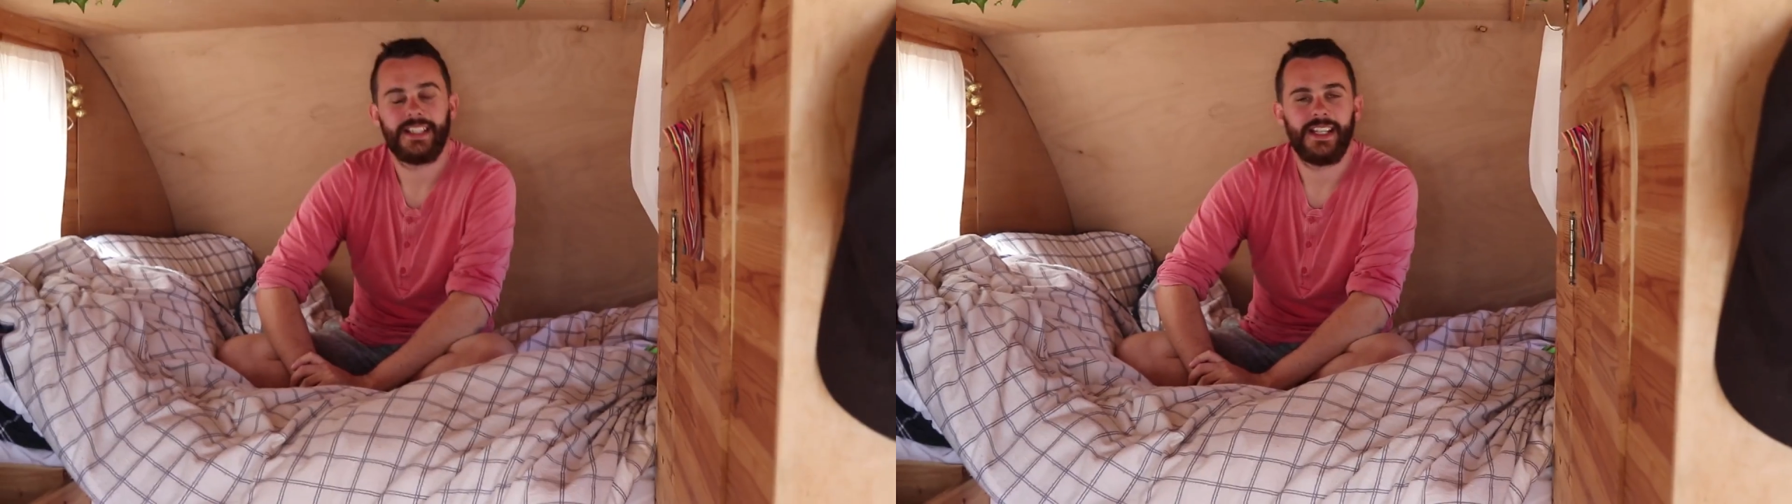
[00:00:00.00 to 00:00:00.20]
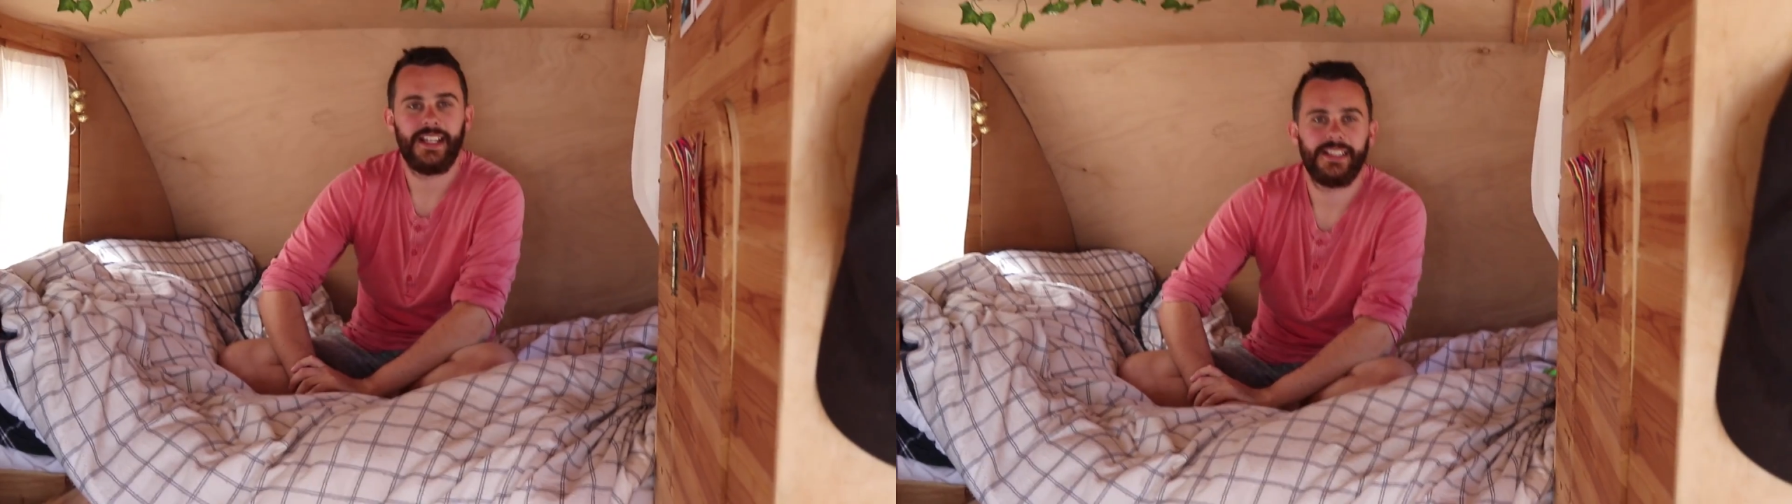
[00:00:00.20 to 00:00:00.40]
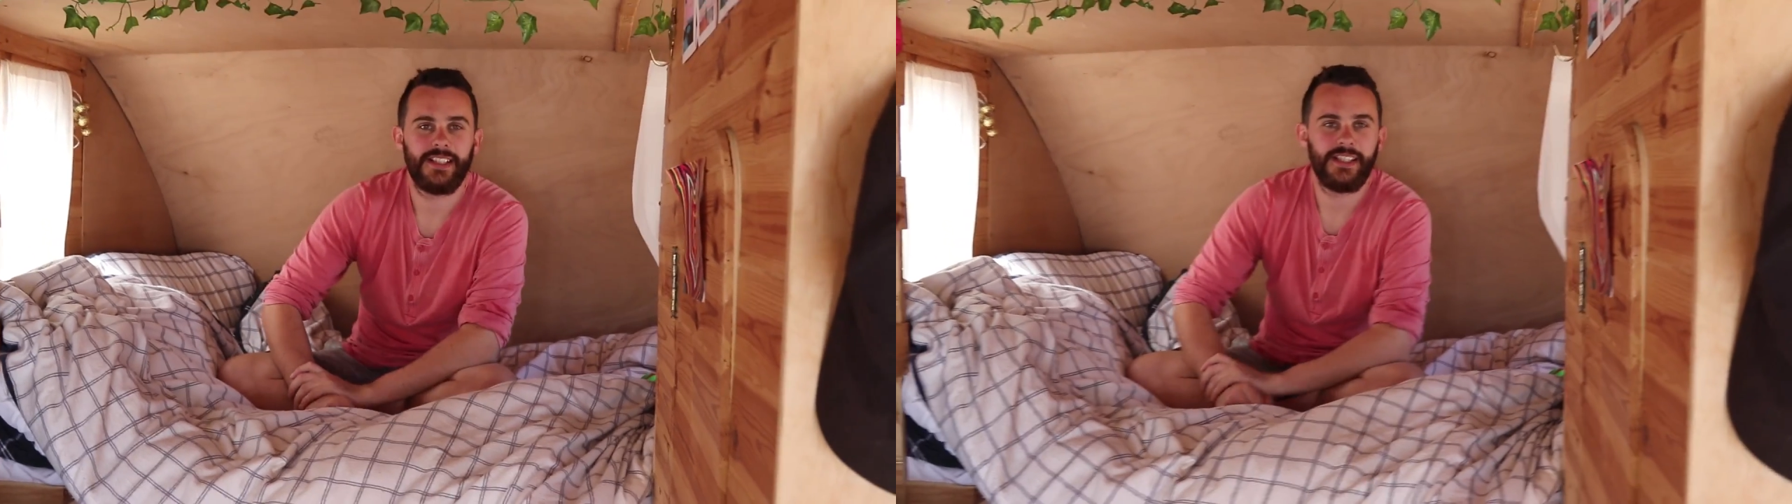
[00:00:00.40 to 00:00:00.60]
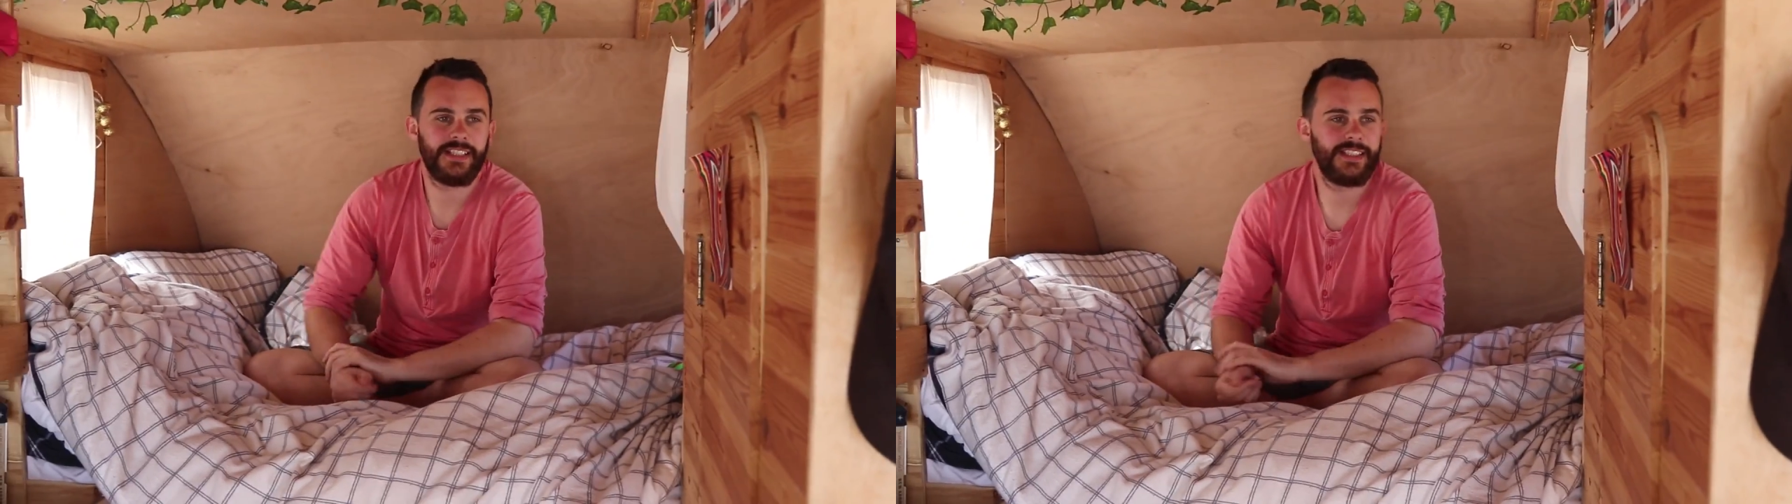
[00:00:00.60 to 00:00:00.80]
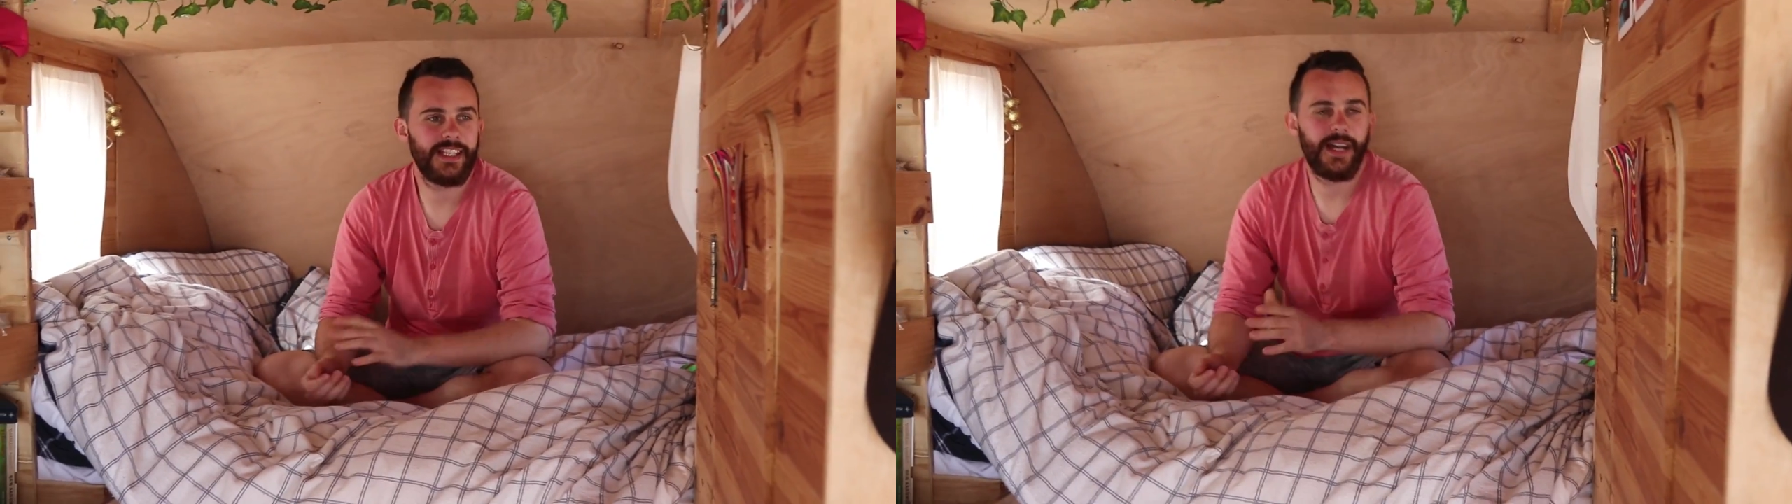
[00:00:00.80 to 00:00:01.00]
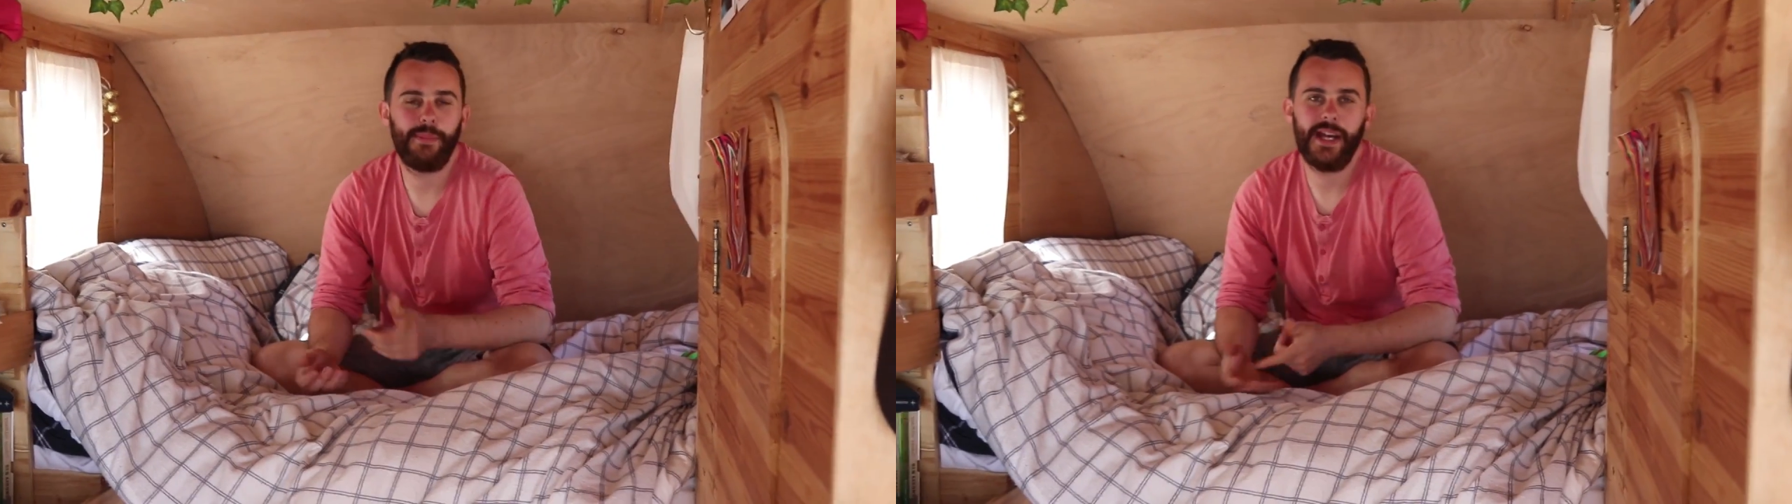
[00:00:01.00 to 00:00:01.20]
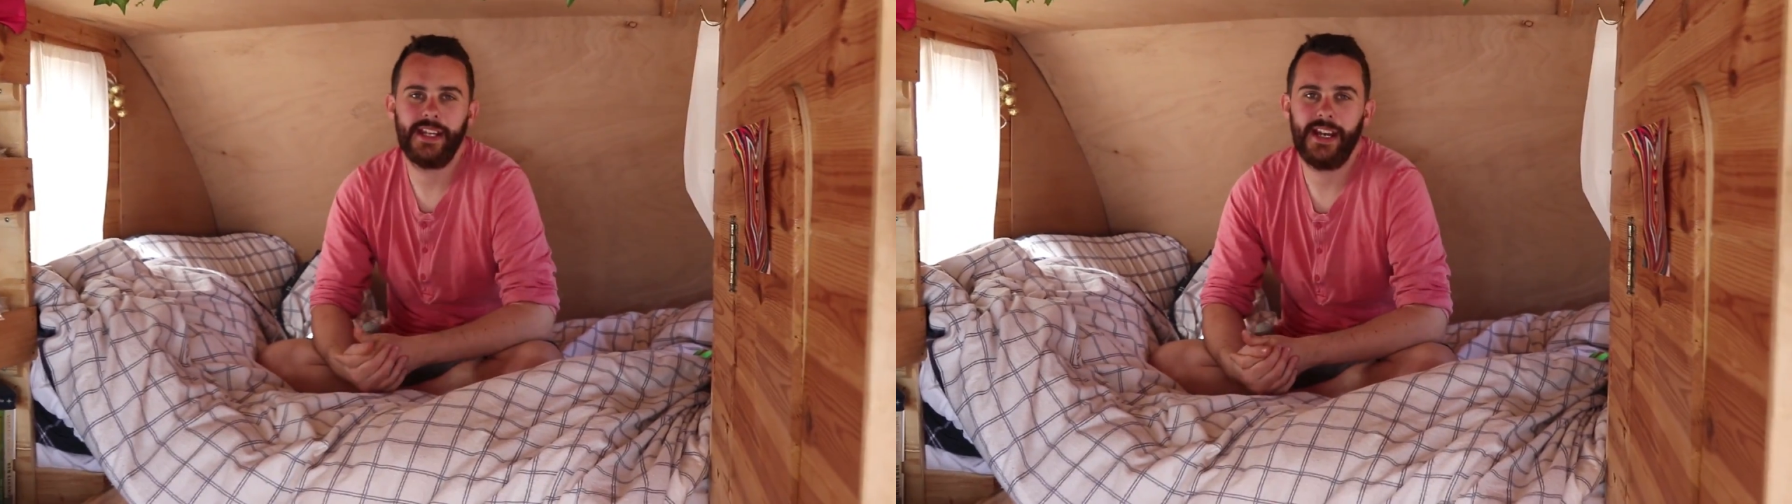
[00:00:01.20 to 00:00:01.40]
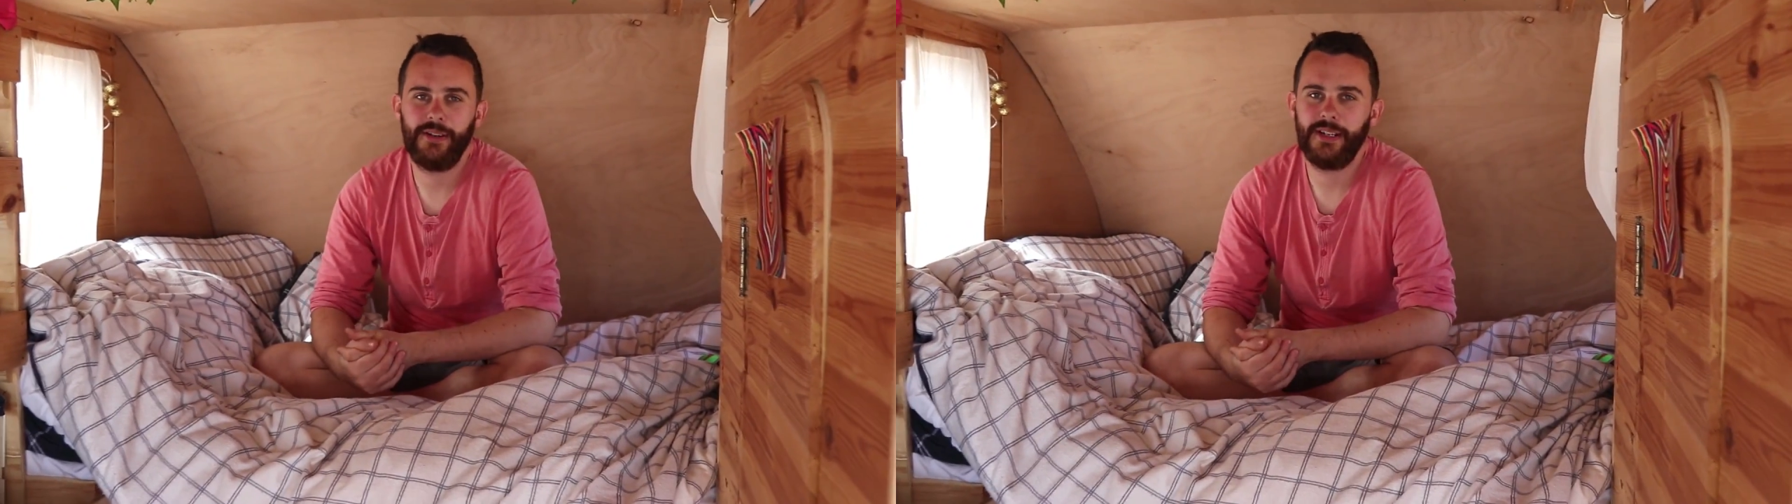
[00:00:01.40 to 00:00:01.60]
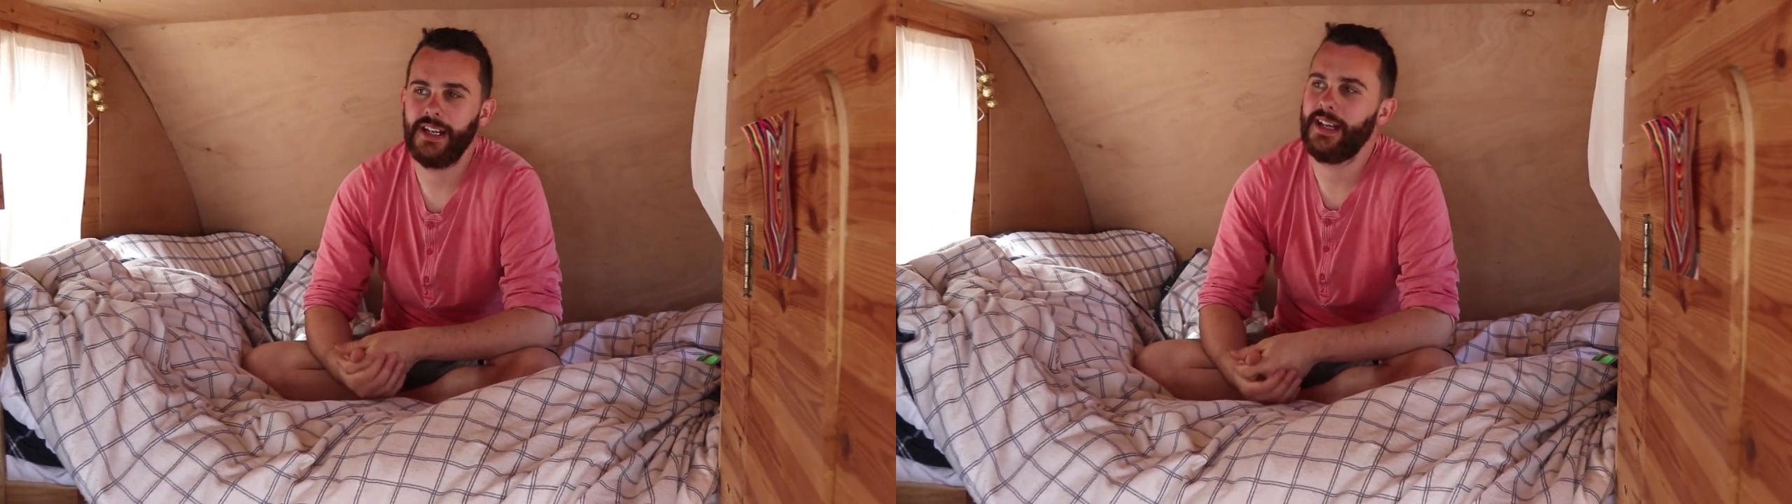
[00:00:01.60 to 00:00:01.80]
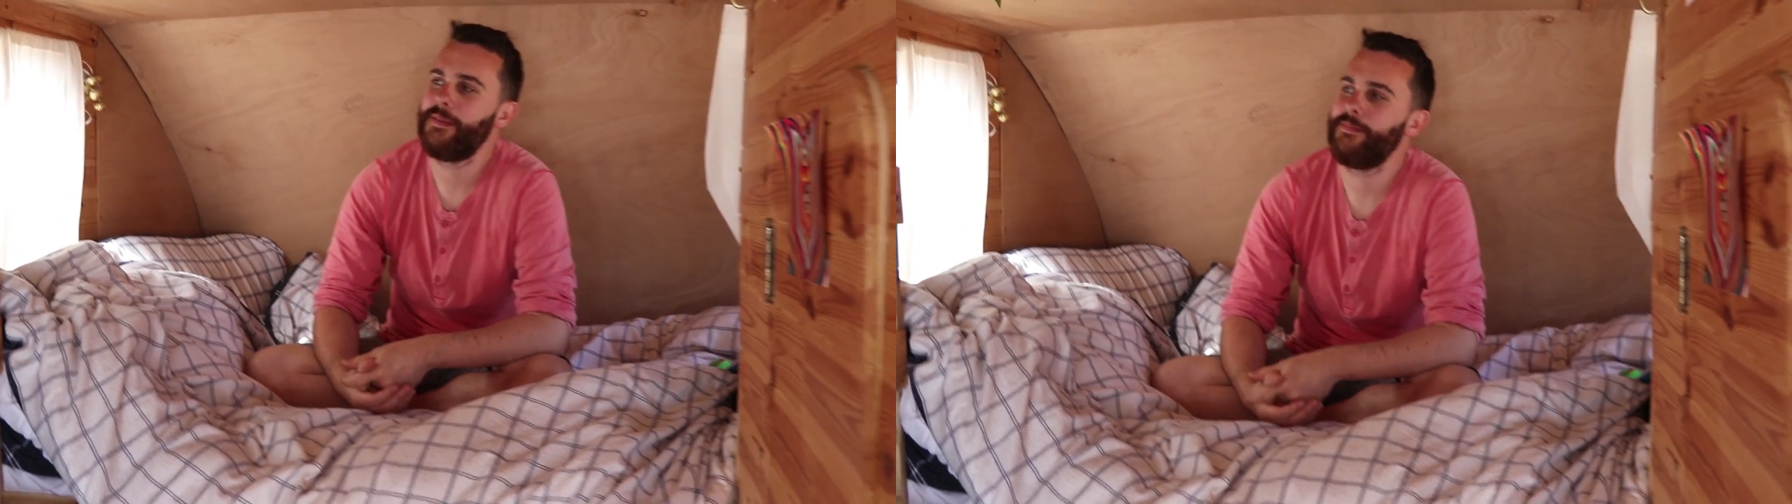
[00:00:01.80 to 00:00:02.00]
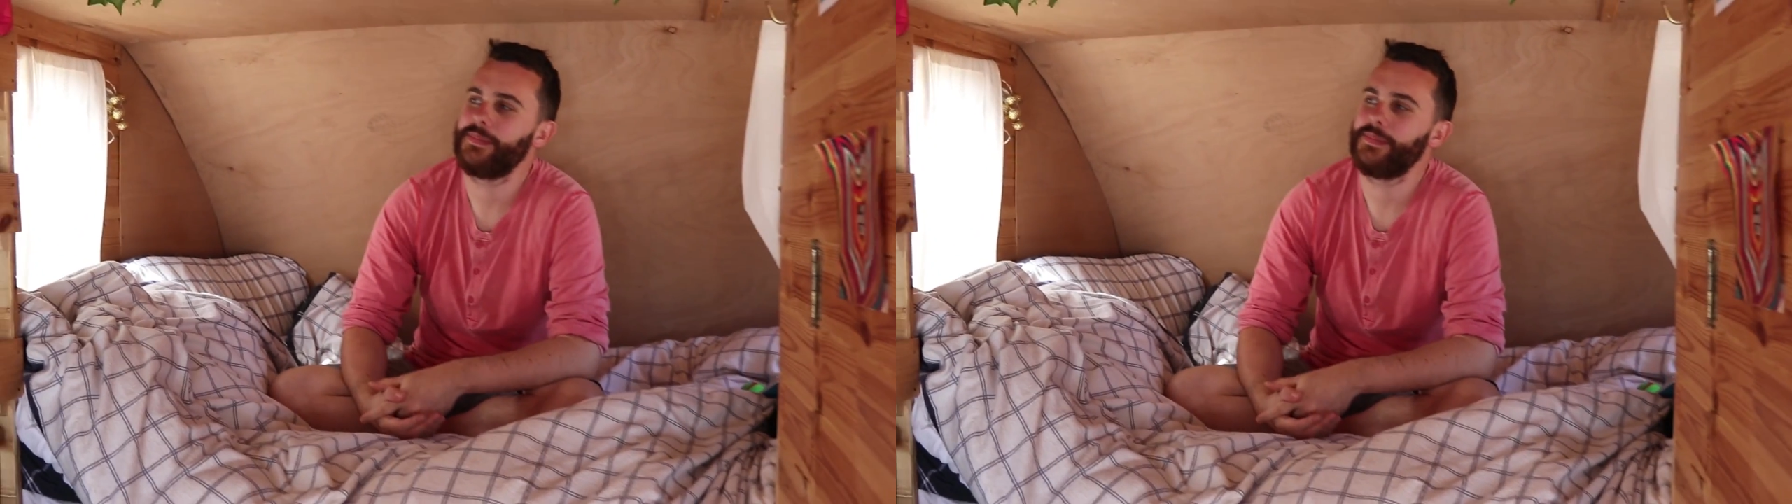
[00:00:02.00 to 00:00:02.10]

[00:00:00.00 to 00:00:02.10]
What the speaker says: Okay, so this is our bed area.